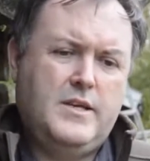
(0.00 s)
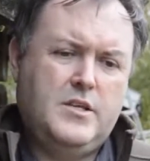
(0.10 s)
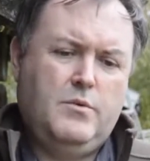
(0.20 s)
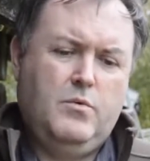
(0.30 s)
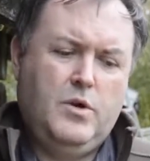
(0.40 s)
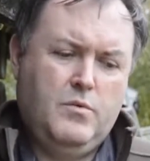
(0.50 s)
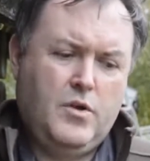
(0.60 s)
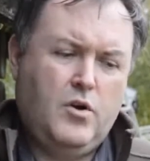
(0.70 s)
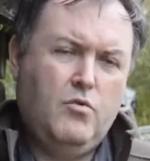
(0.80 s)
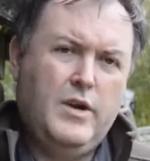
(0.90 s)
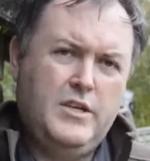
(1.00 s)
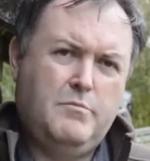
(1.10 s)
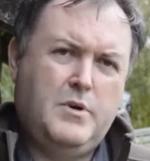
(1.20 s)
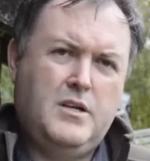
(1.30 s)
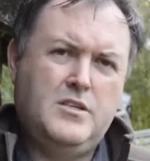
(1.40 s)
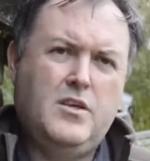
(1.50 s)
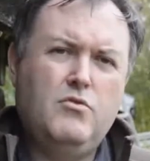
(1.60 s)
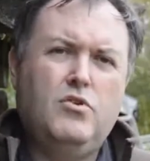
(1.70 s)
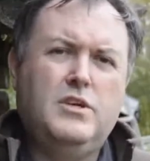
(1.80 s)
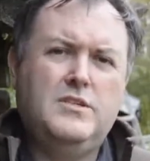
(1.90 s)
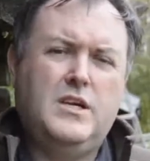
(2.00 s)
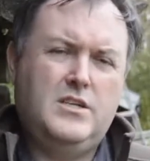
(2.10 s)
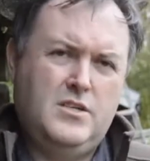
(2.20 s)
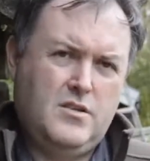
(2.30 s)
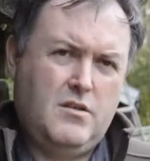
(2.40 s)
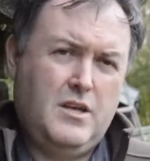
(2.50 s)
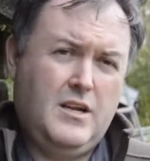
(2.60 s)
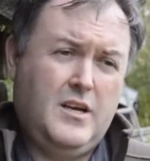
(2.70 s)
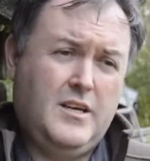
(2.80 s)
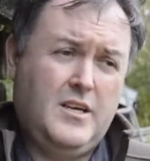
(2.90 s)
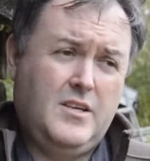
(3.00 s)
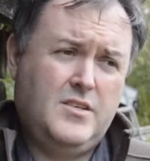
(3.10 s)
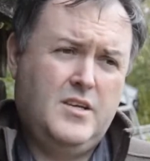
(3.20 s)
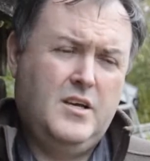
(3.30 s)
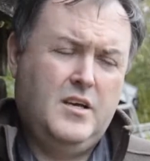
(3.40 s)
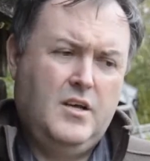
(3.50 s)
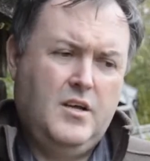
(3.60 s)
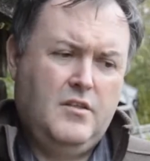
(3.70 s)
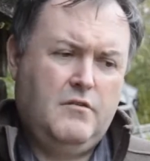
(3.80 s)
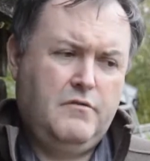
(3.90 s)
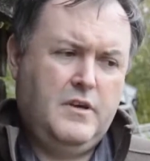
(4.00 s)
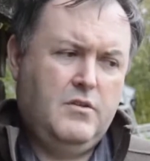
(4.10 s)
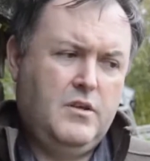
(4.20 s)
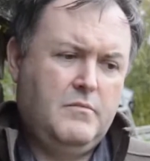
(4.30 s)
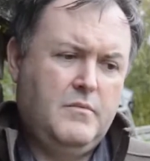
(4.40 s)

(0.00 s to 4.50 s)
So we're working with a whole range of partners, other organizations that think like us, that feel that